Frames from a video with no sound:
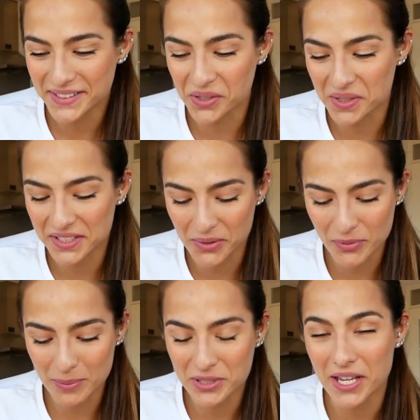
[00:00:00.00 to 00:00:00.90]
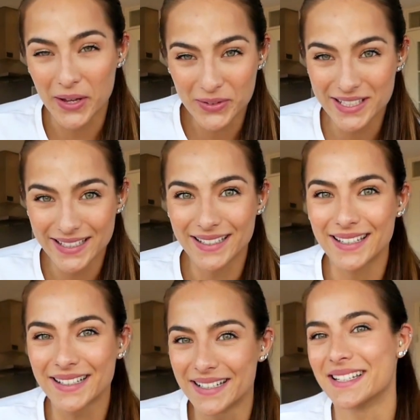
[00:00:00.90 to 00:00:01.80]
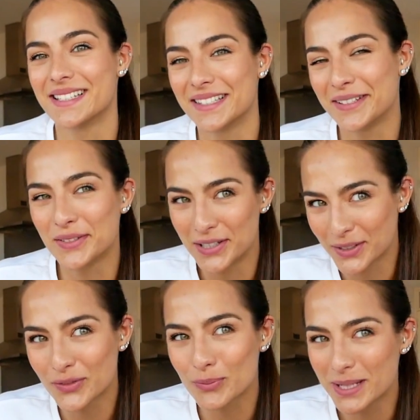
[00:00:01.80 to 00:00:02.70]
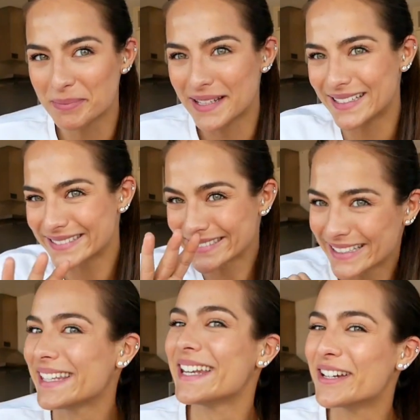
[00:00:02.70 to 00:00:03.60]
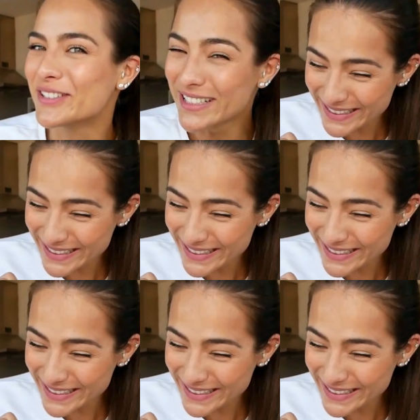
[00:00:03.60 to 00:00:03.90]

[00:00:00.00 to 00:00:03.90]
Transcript: Sorry, sometimes counting in English is a little hard for me, but you know,